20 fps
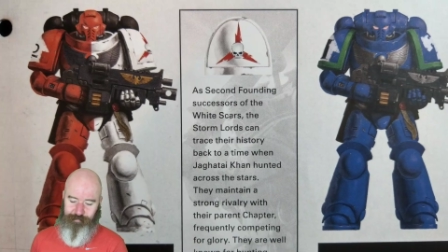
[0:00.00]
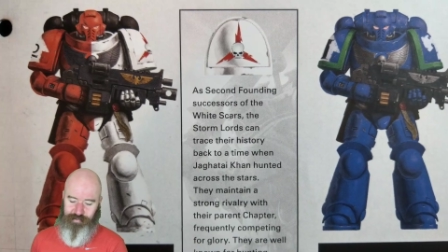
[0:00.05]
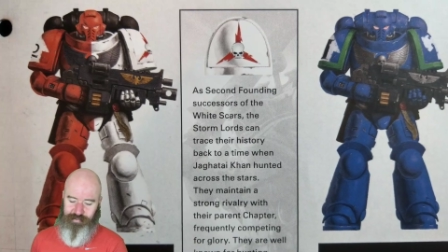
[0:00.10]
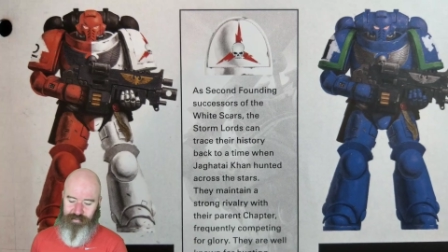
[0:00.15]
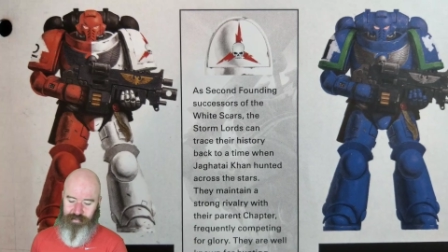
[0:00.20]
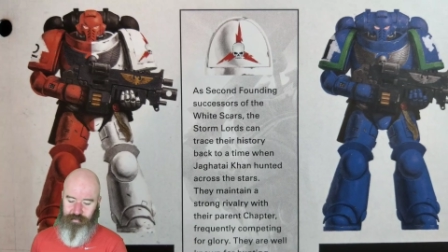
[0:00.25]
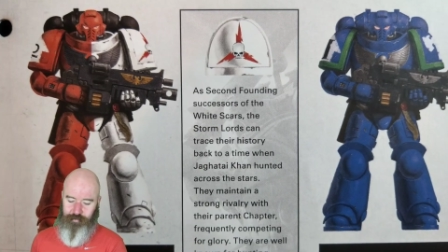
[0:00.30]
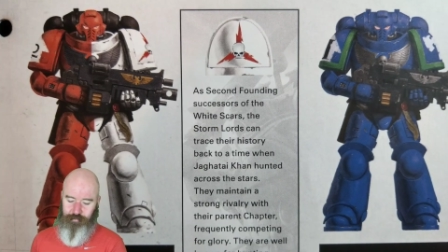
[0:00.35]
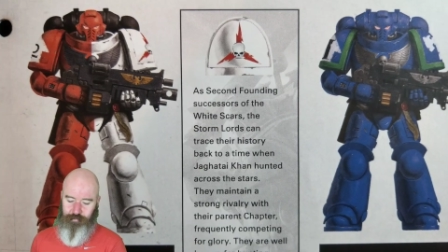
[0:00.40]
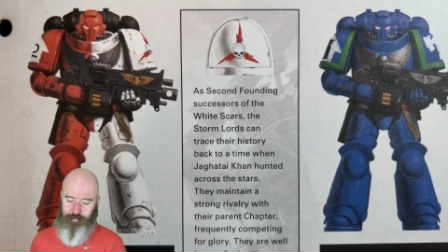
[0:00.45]

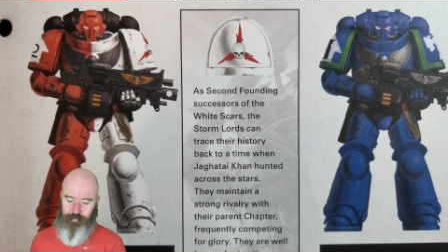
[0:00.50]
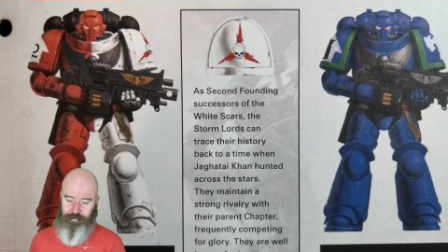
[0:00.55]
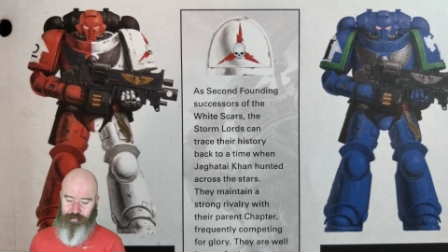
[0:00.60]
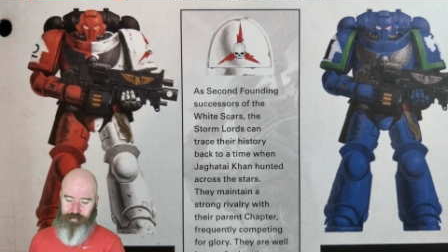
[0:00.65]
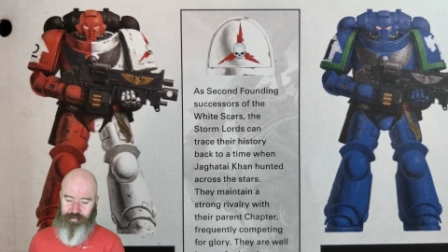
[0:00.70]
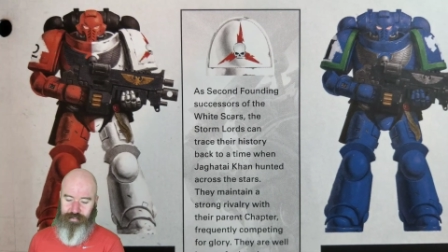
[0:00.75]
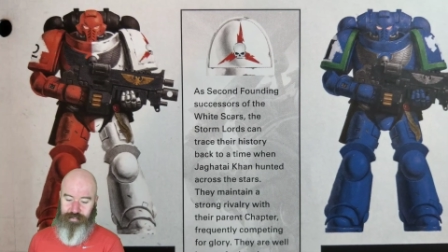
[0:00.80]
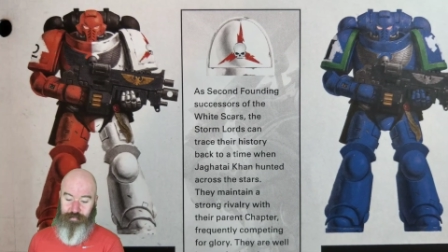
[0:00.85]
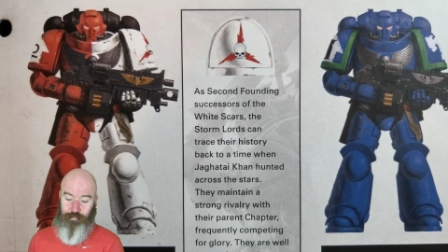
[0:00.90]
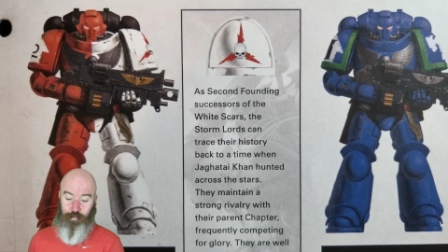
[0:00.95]
So
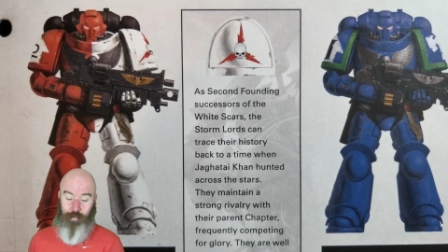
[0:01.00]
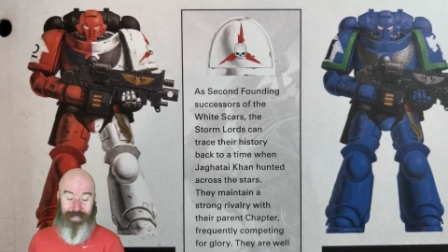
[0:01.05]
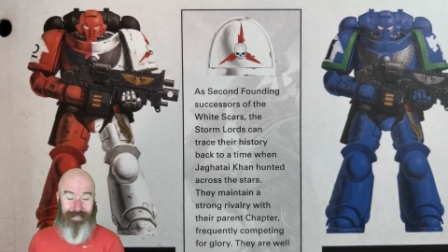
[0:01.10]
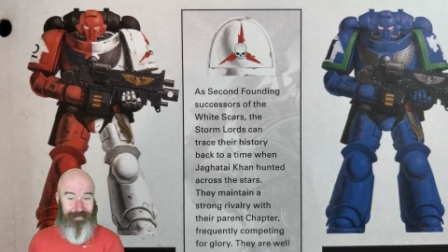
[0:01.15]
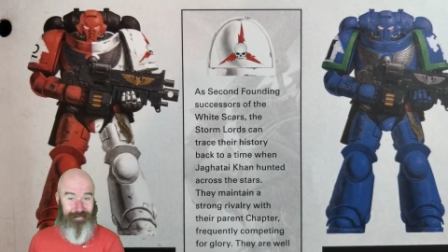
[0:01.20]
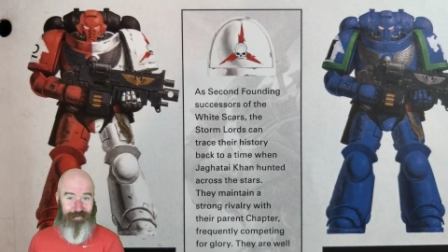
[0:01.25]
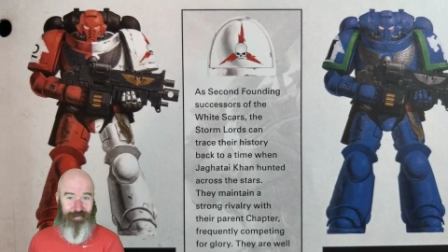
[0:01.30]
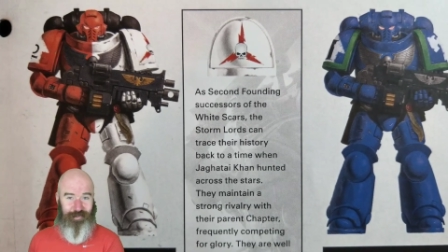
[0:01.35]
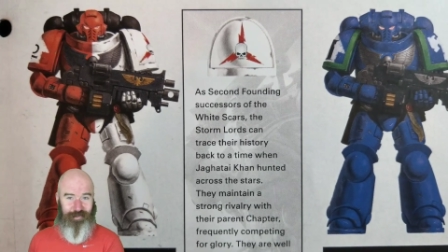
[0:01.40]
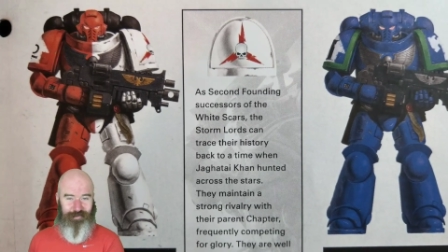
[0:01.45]
the
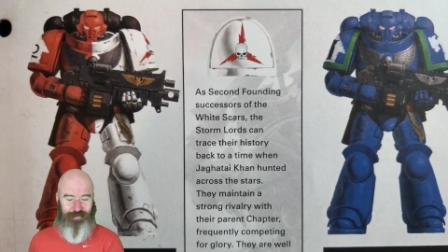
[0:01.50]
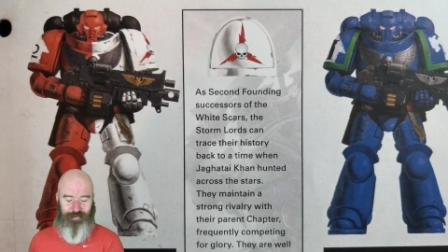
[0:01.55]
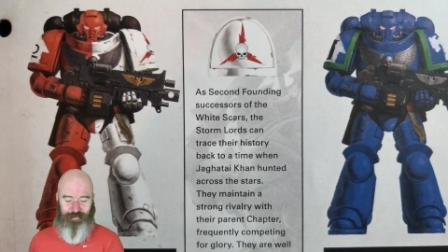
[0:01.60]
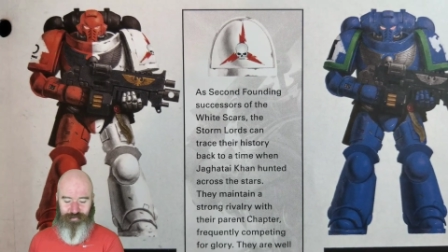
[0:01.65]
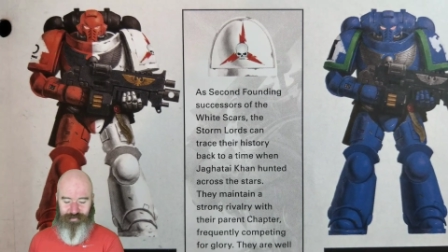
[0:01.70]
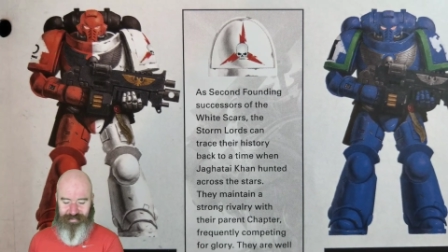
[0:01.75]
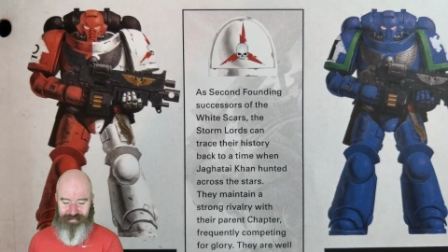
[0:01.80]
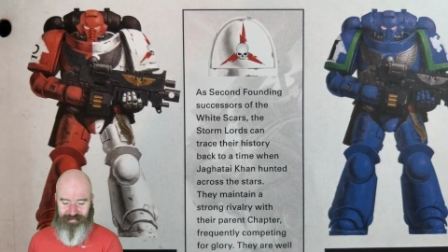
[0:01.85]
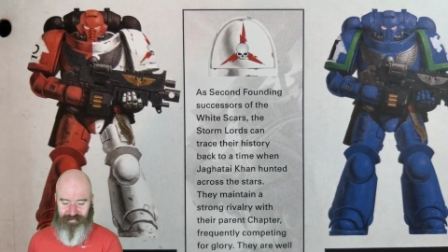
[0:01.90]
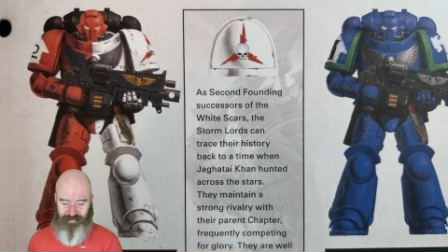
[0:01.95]
White Scar
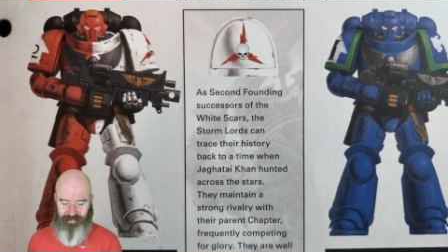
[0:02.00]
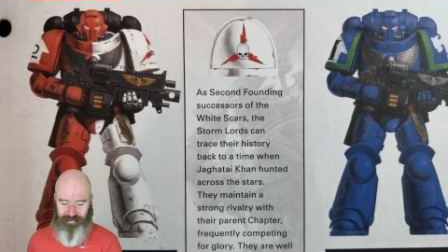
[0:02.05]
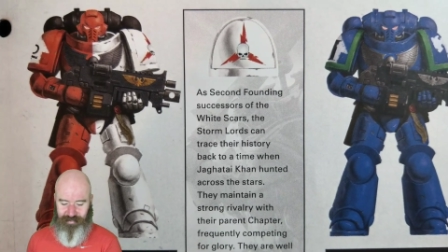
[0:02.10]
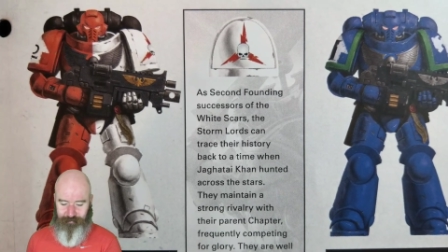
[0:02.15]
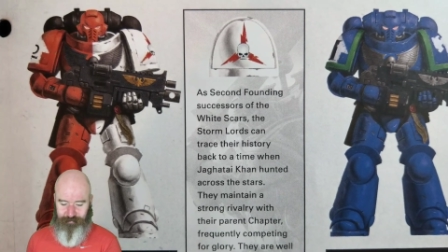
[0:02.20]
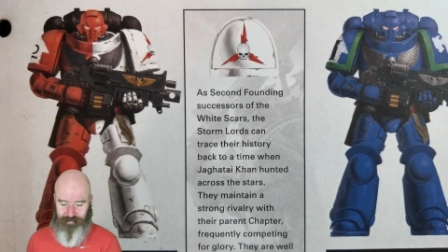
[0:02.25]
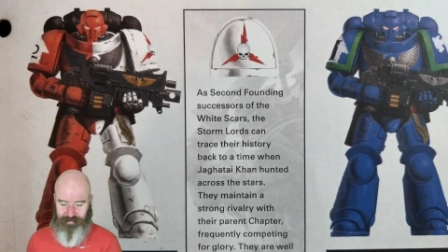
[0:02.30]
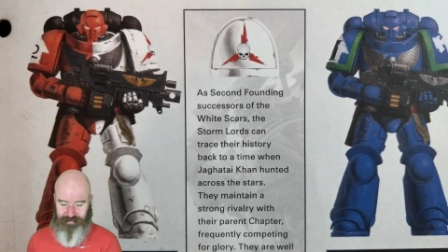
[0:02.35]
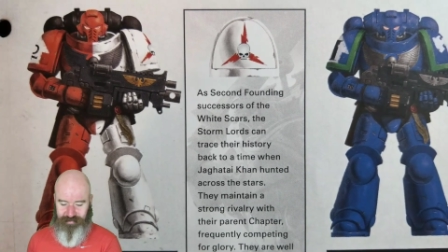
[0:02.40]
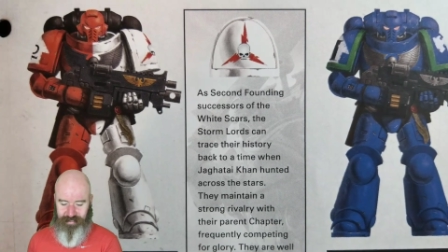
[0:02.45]
successor
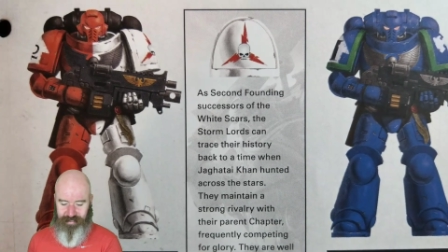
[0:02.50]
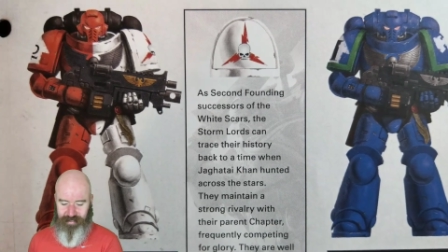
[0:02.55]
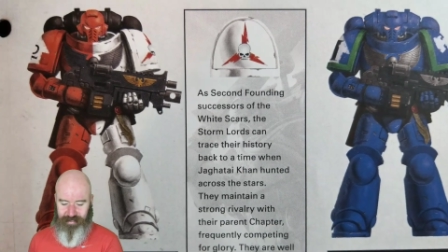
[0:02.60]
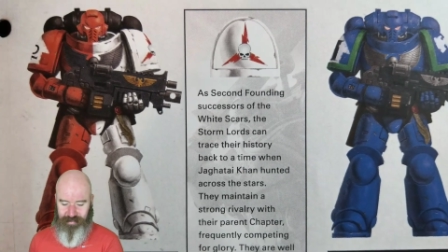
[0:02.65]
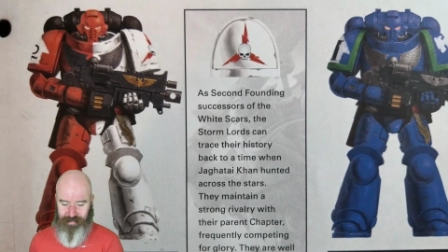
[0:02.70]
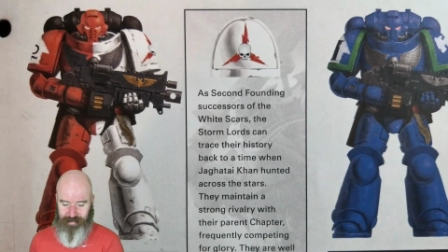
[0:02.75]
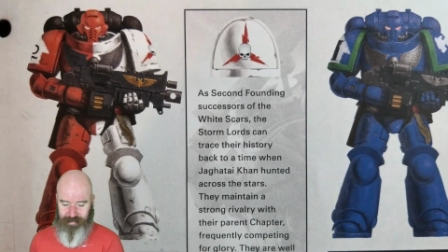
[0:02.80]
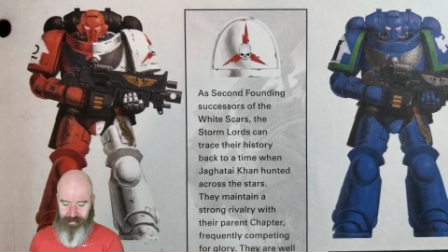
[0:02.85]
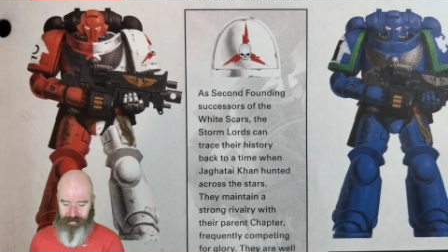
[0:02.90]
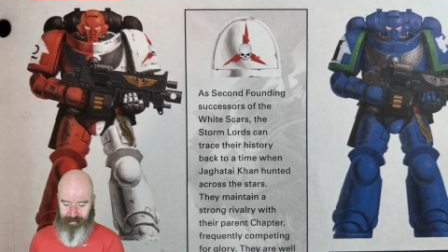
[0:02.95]
chapters
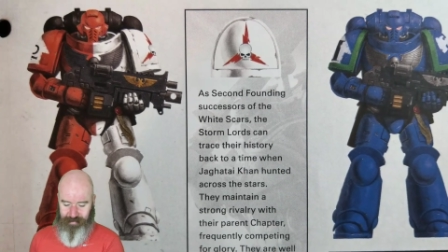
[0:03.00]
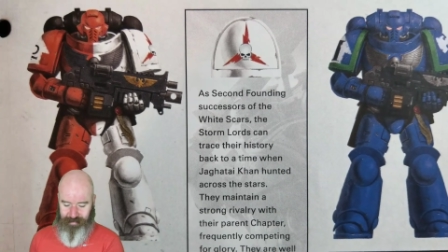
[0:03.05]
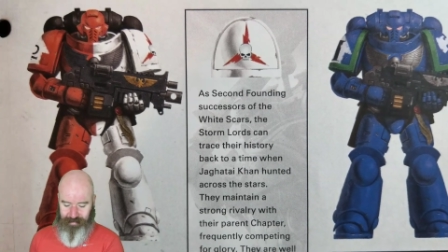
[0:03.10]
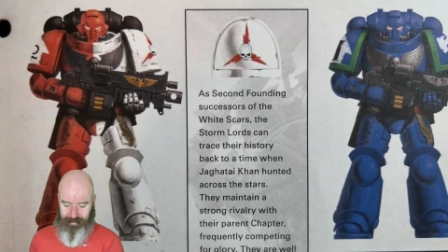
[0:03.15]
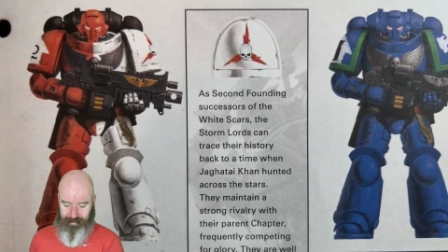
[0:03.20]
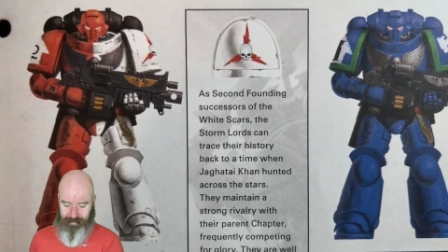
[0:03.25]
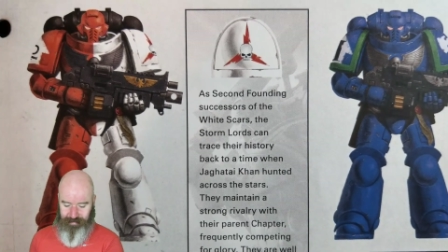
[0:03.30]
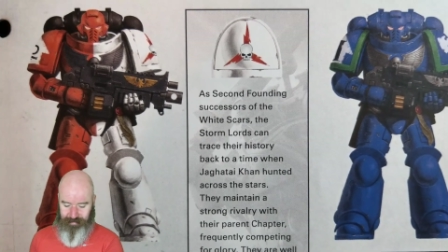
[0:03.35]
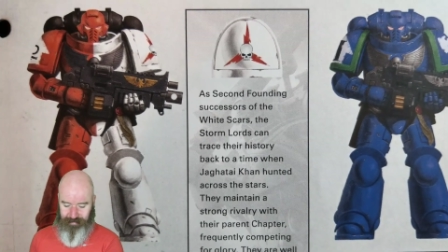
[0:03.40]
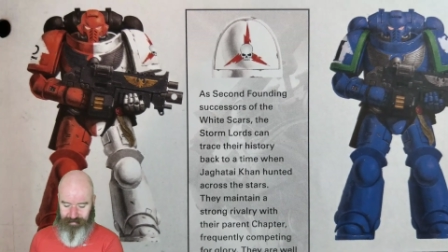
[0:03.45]
here.
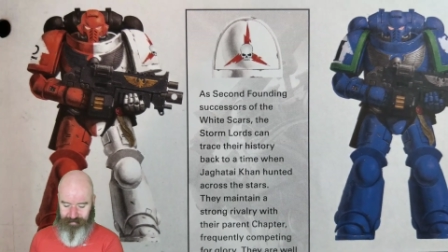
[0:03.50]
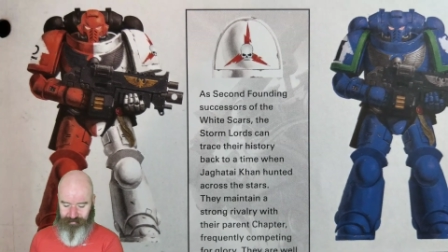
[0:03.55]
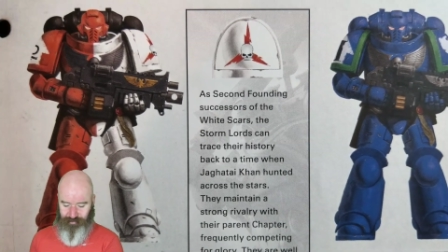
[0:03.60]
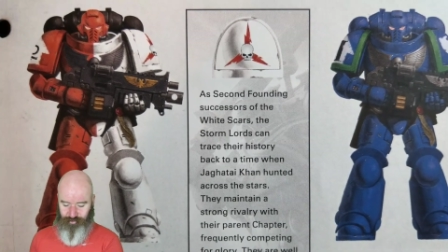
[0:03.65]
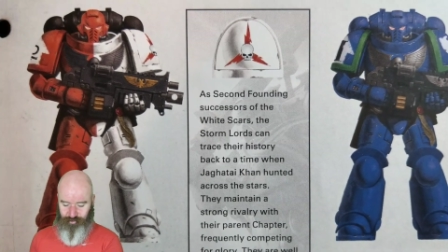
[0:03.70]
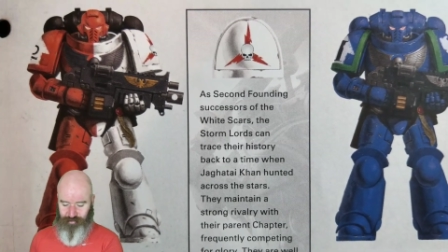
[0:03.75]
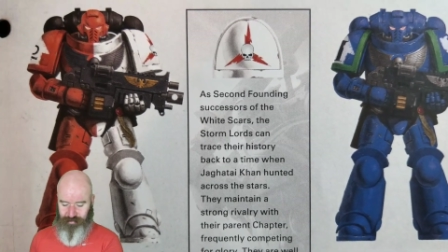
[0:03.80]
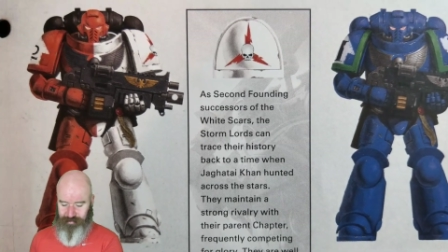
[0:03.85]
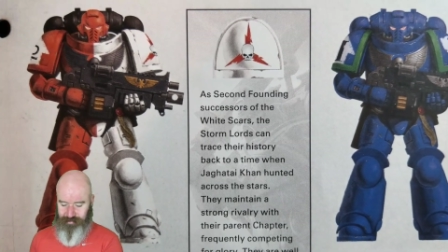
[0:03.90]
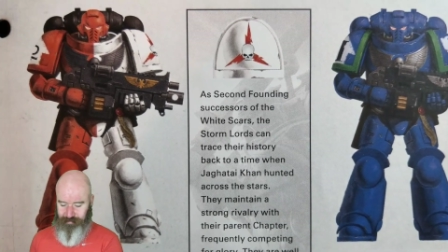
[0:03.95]

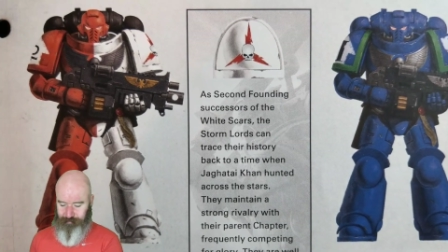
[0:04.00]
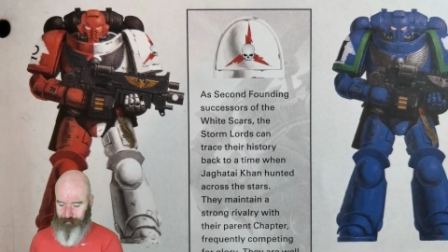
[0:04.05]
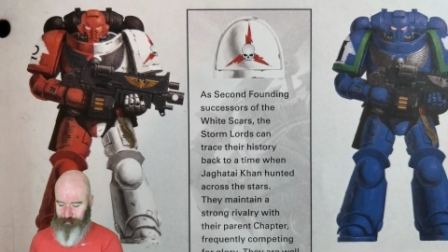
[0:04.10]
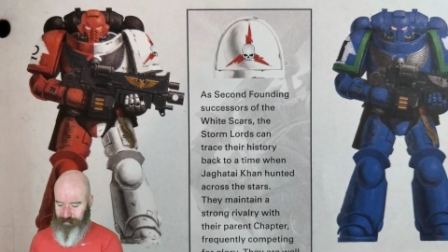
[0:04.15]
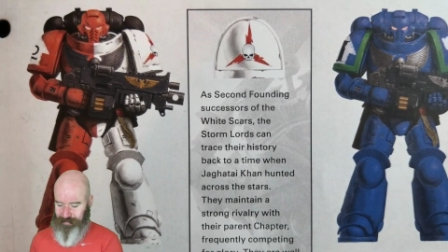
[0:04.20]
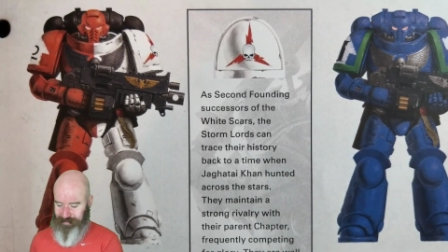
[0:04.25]
Let's try and